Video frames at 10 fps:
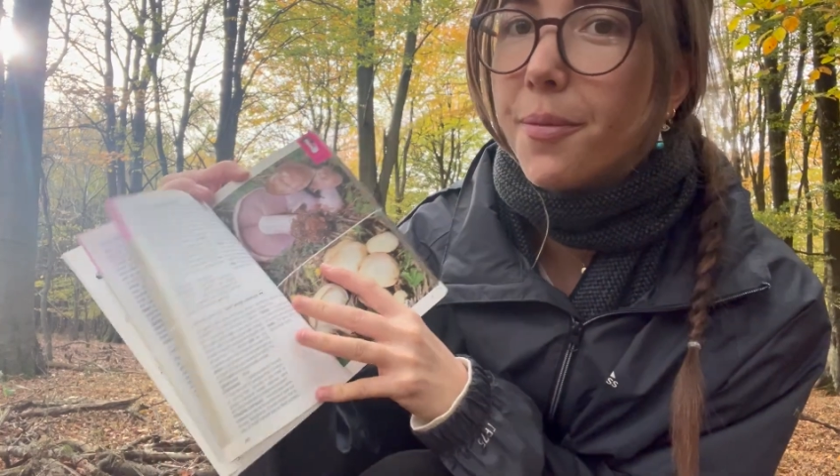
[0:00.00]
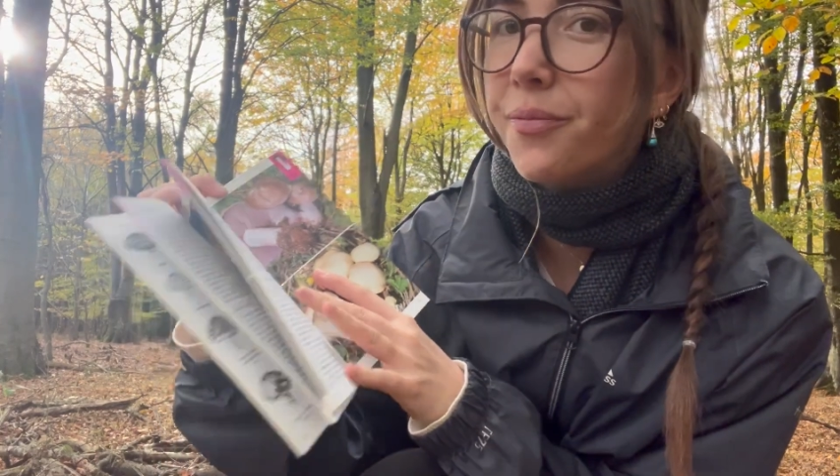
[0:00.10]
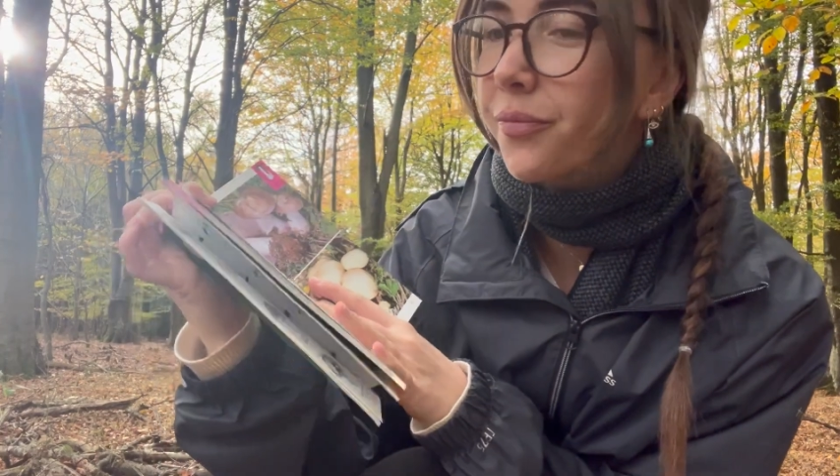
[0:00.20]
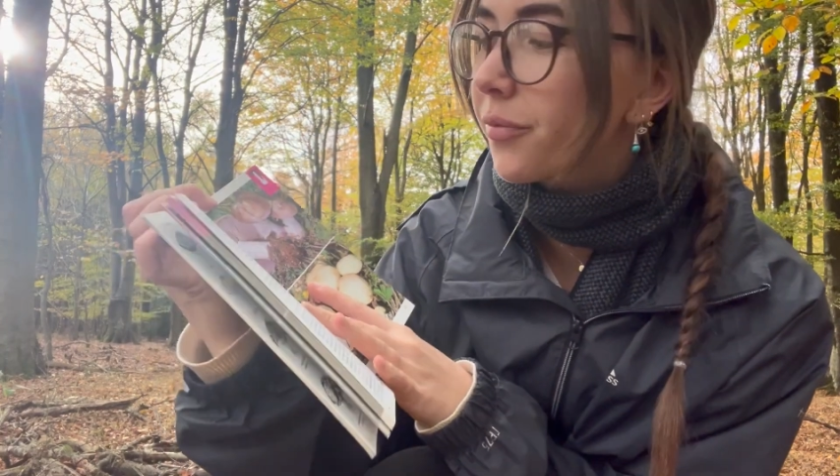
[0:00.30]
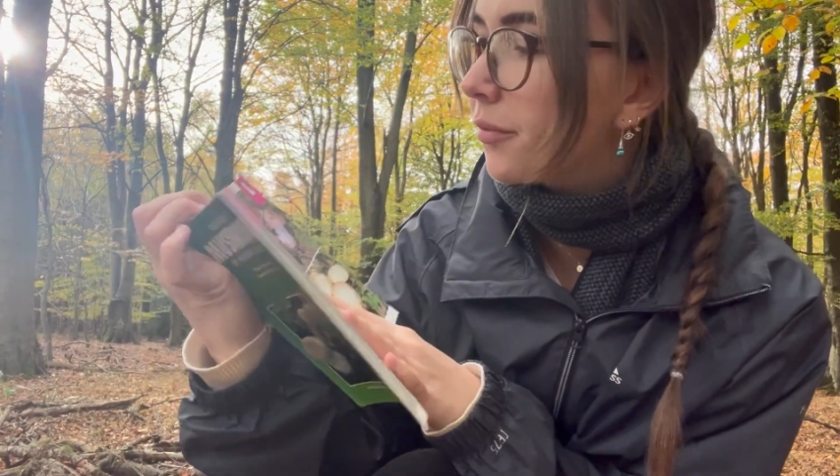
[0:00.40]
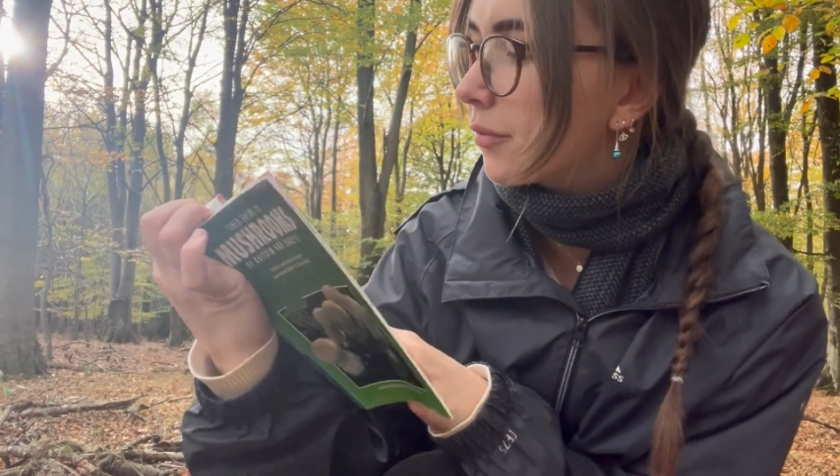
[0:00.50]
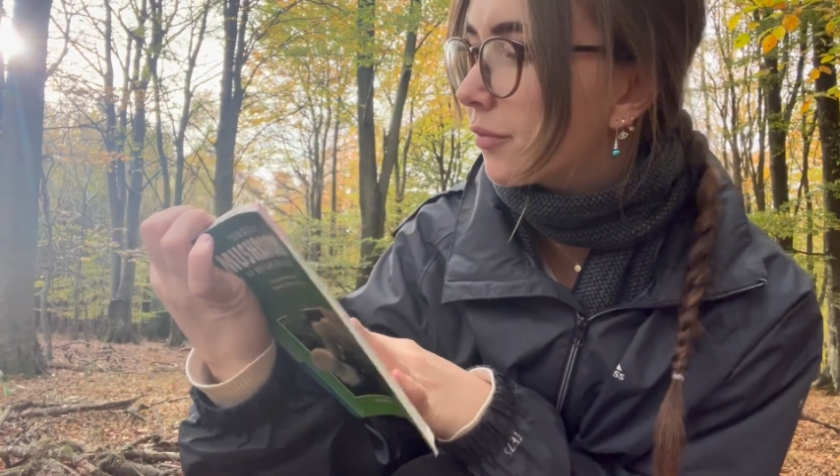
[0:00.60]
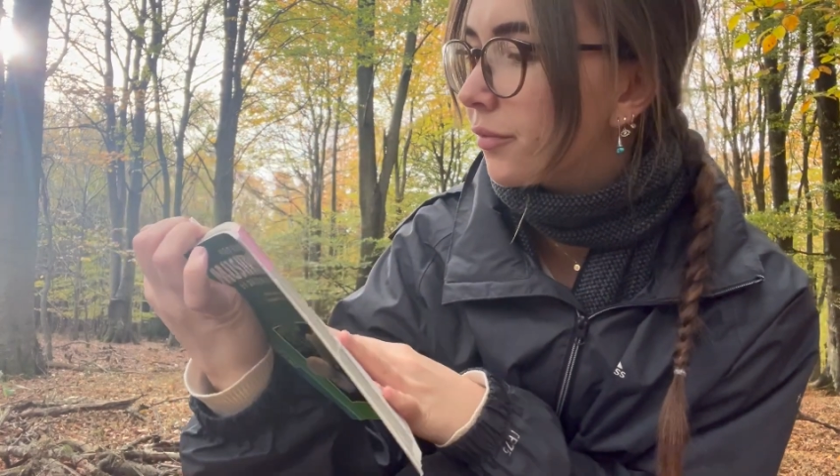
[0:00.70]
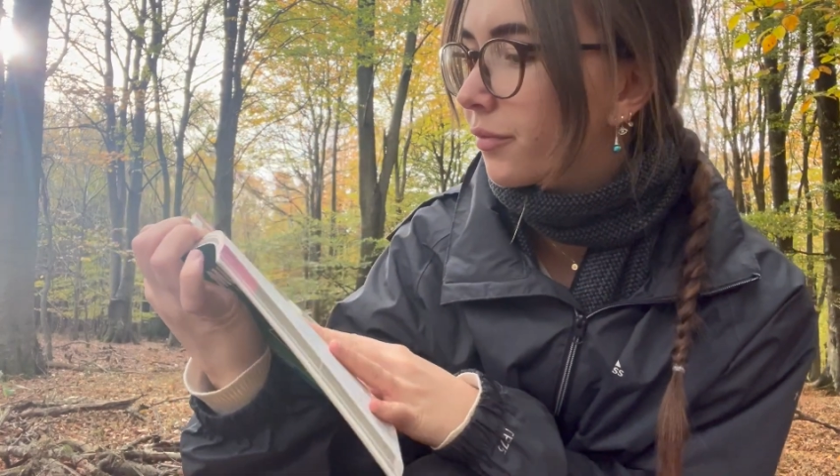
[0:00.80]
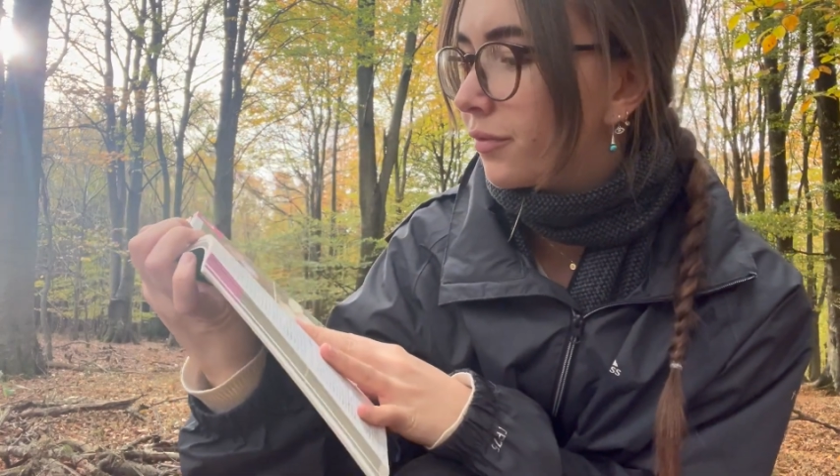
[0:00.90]

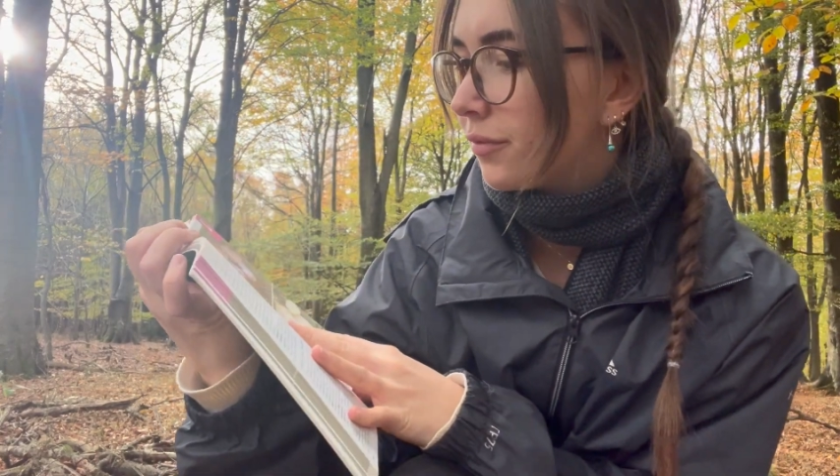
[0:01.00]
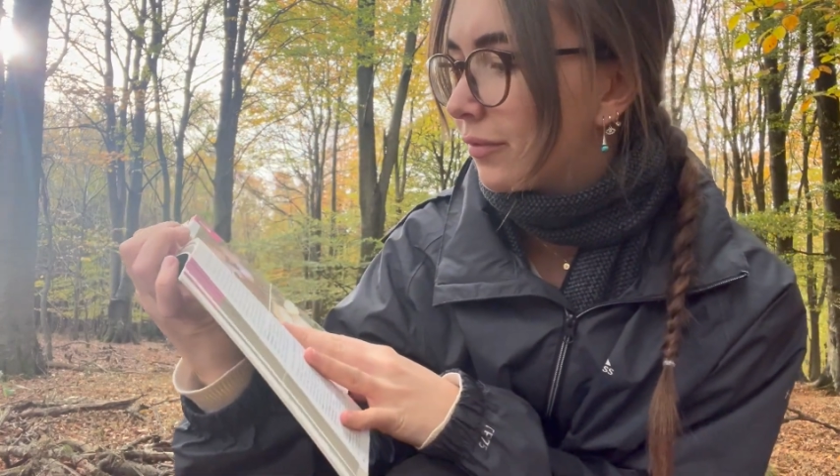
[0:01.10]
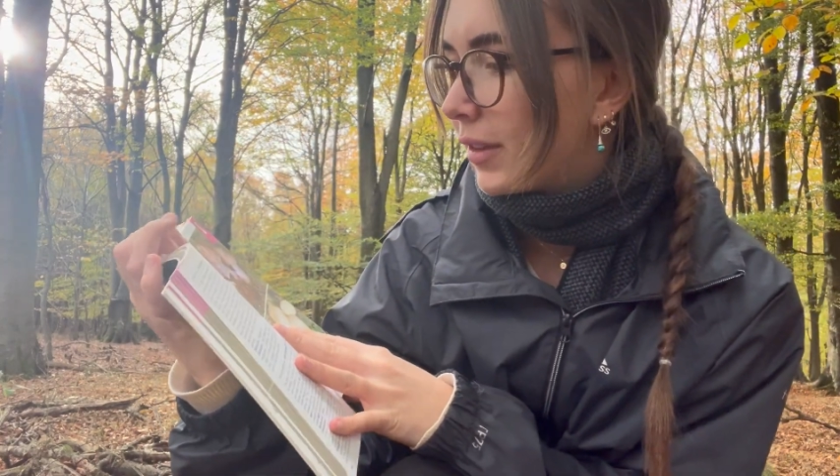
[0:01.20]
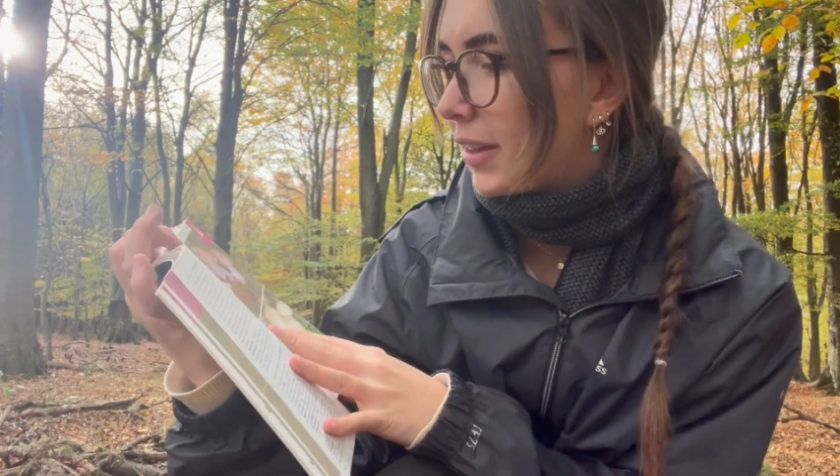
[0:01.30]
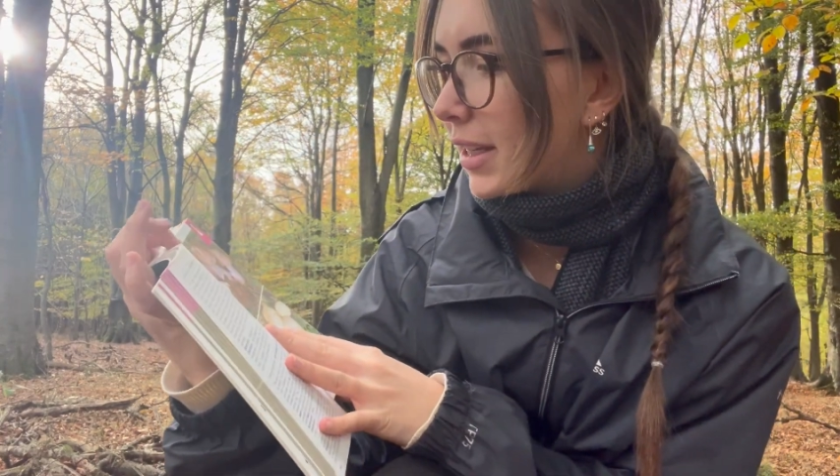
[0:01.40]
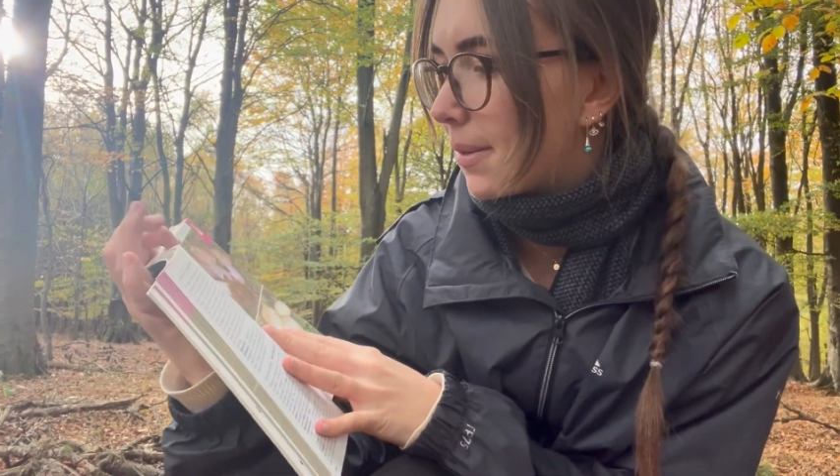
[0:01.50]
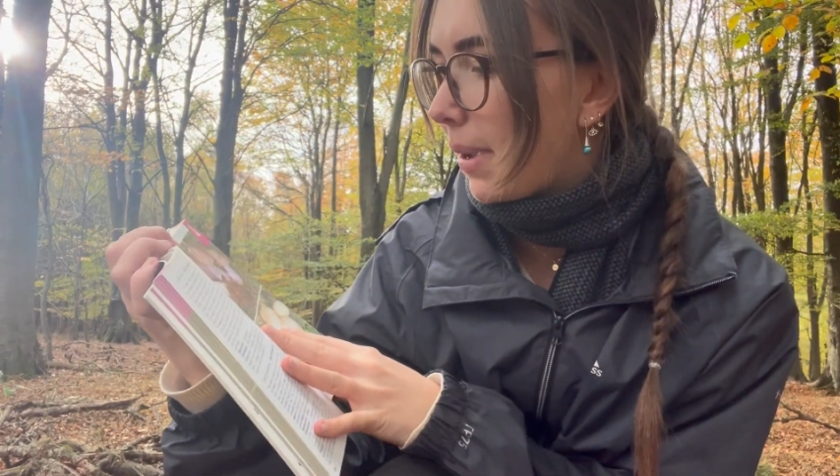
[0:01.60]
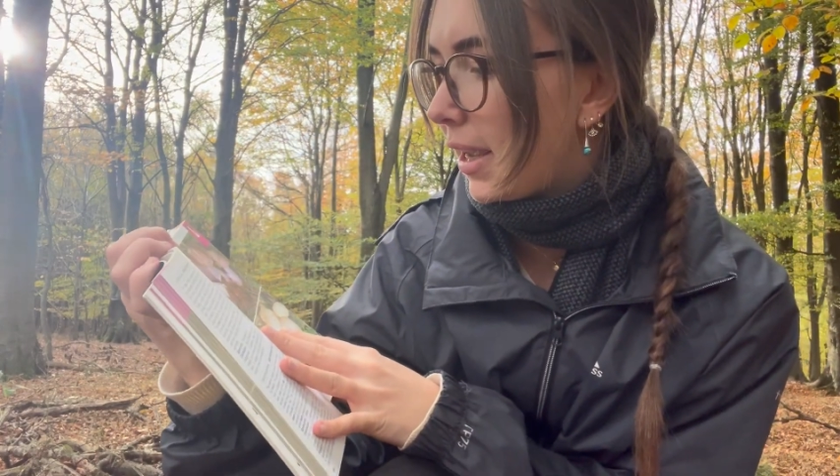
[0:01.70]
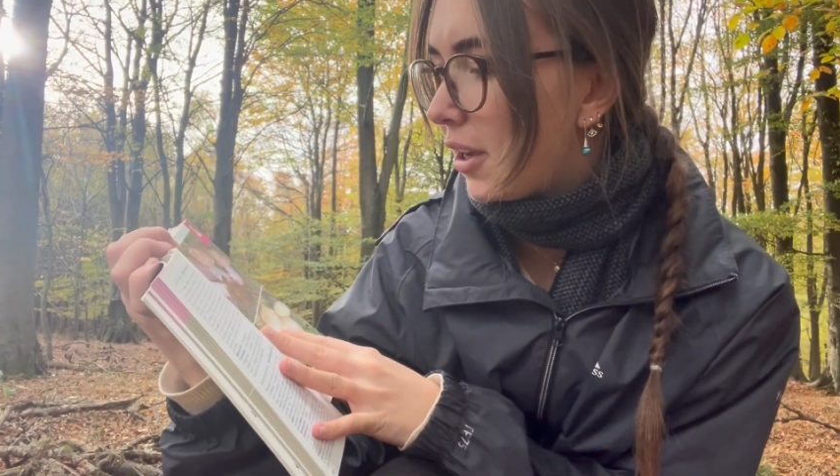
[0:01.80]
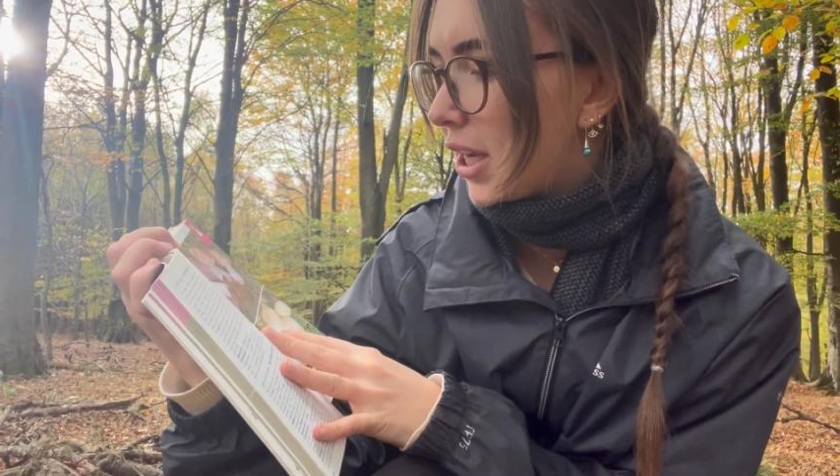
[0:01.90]
It has a
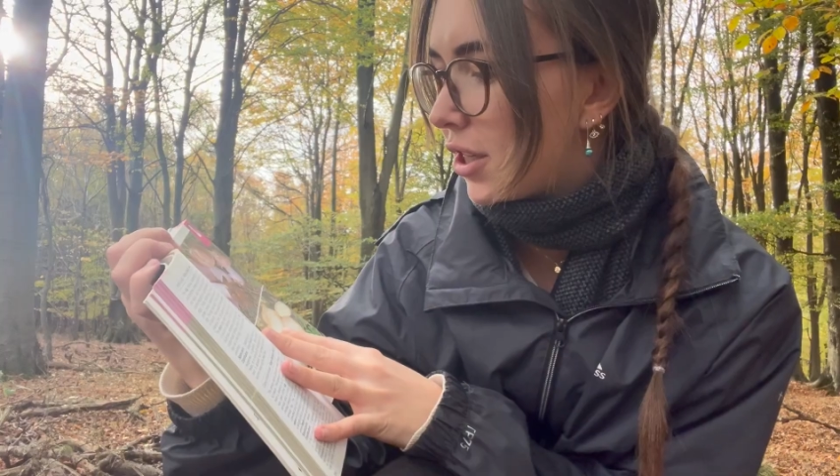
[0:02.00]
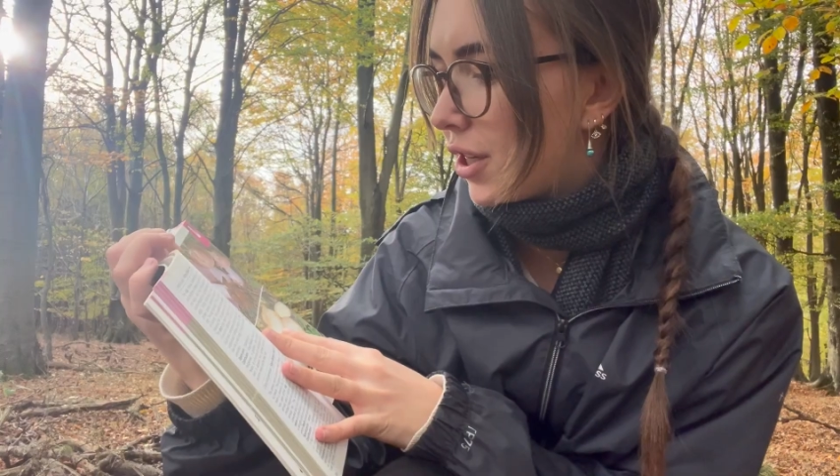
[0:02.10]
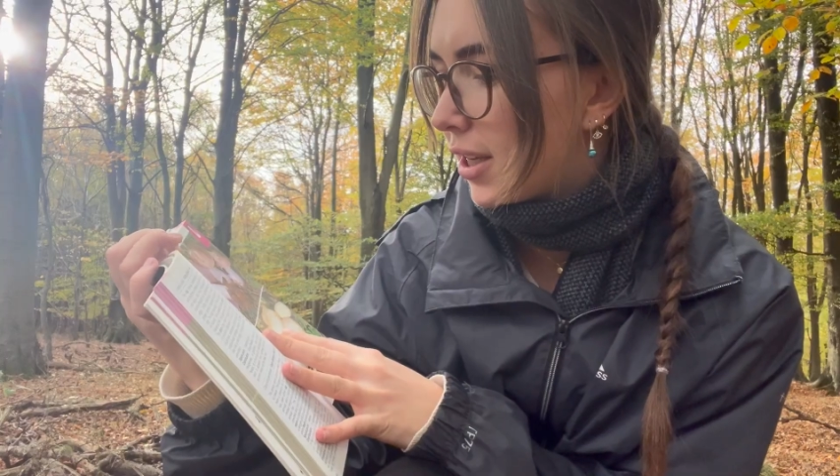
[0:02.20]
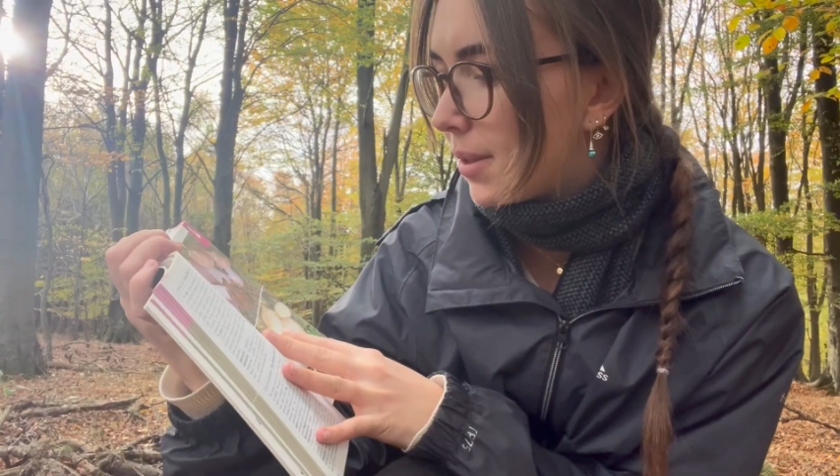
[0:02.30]
pinkish